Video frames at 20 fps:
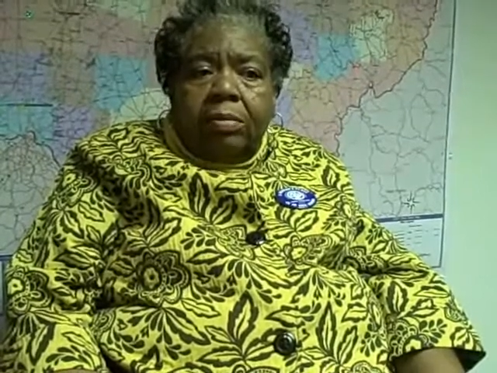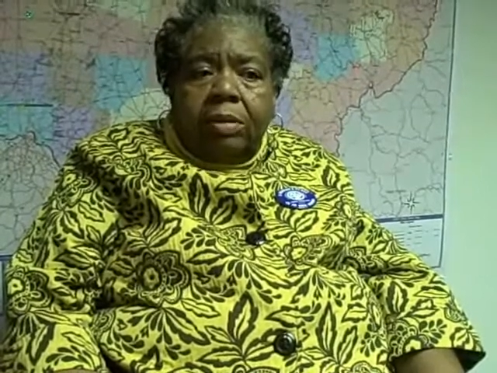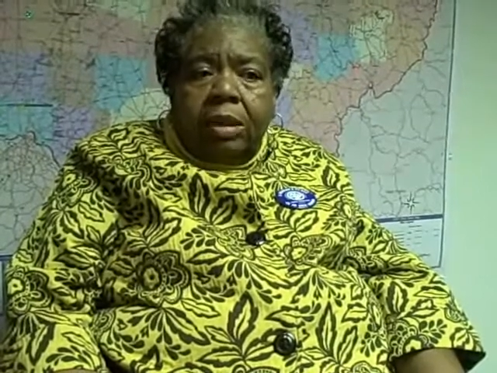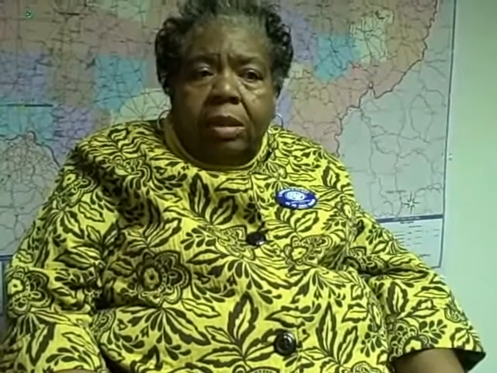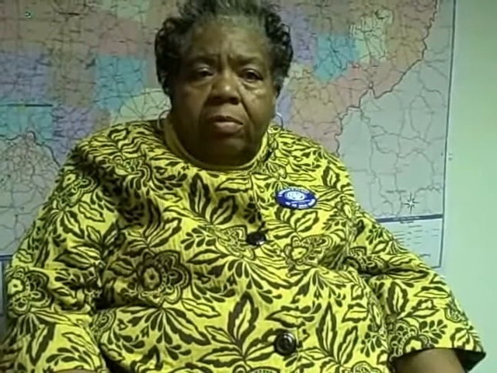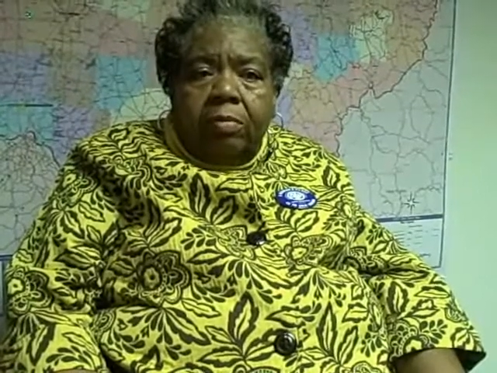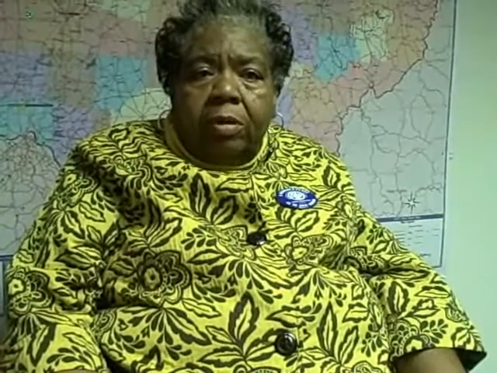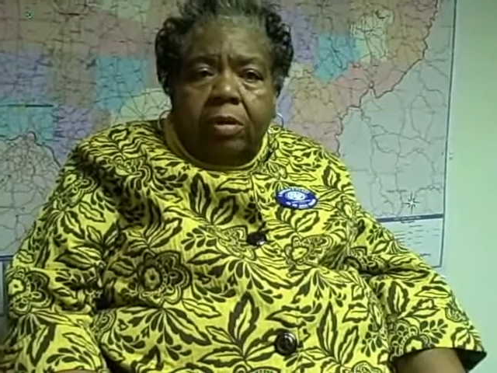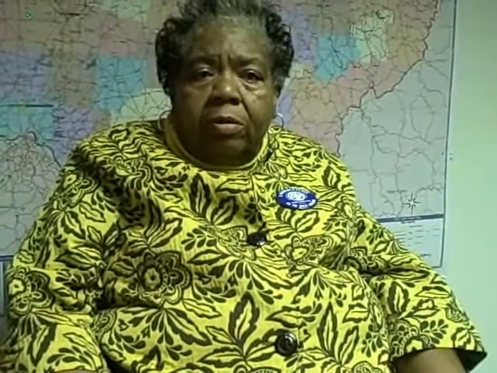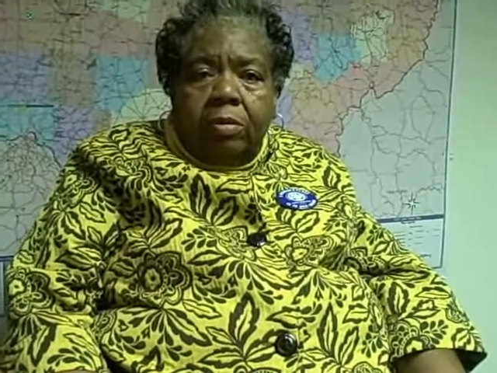
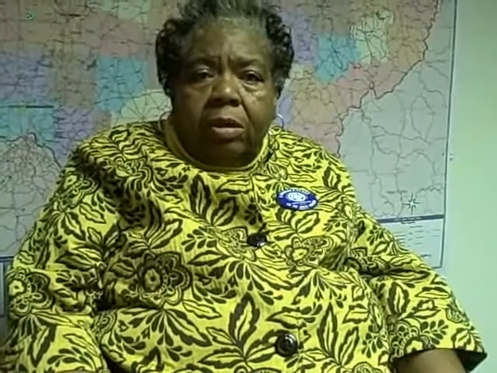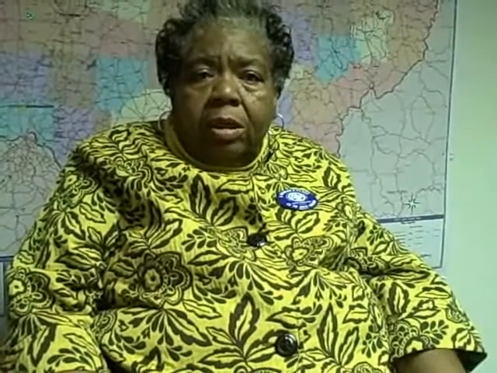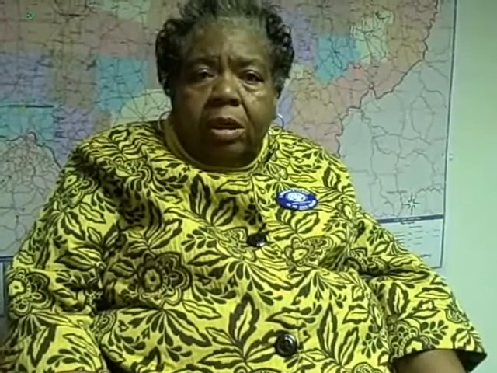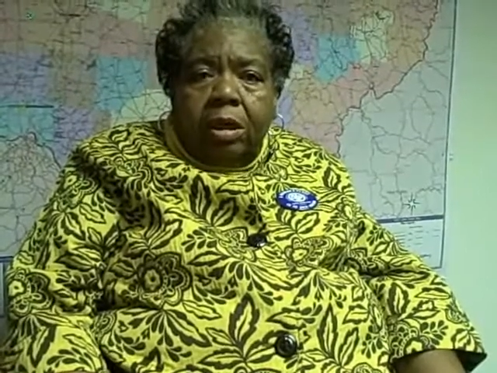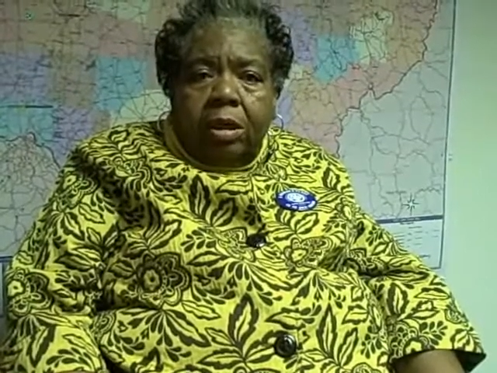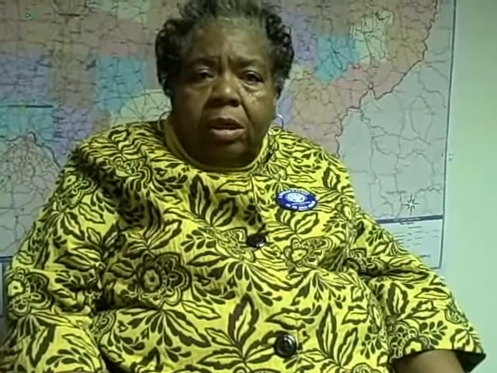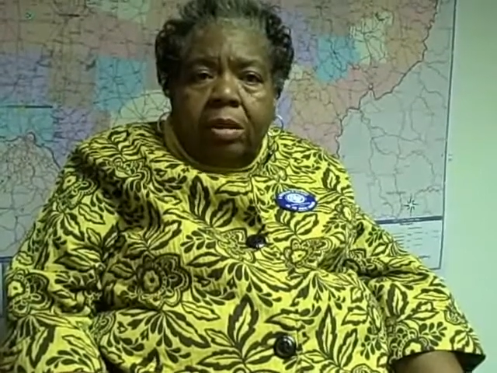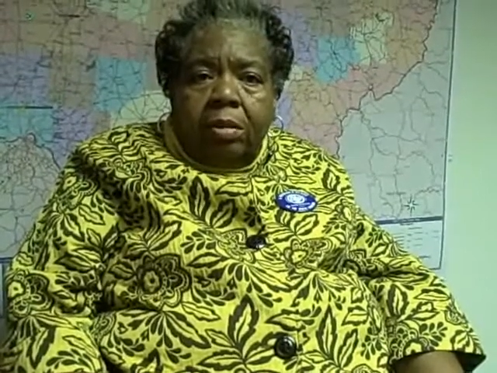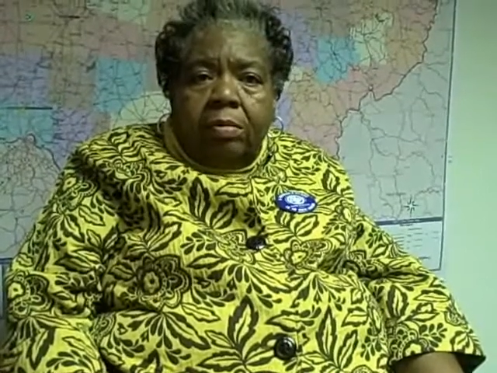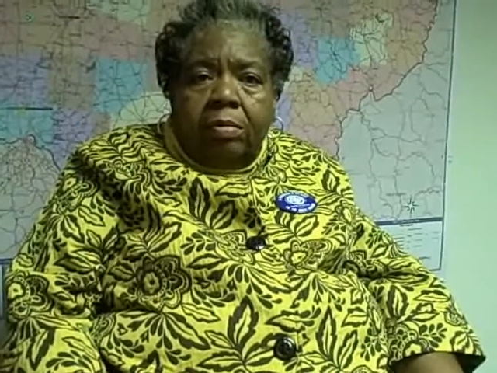They want
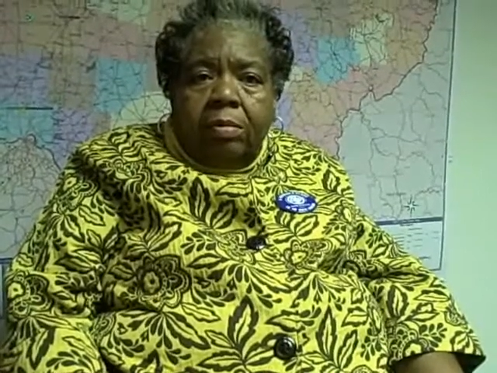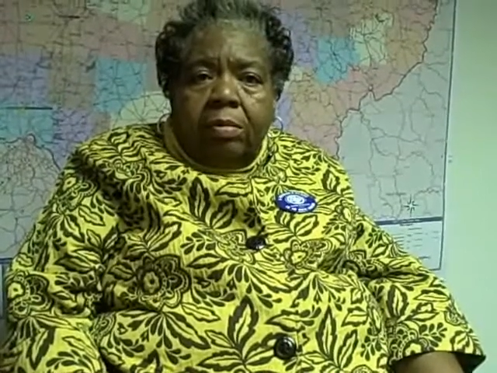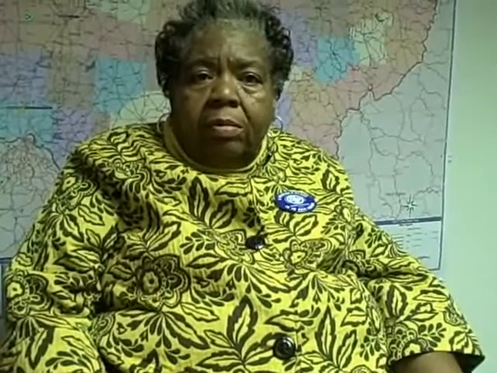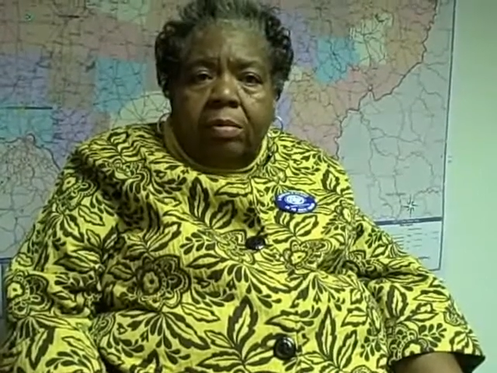a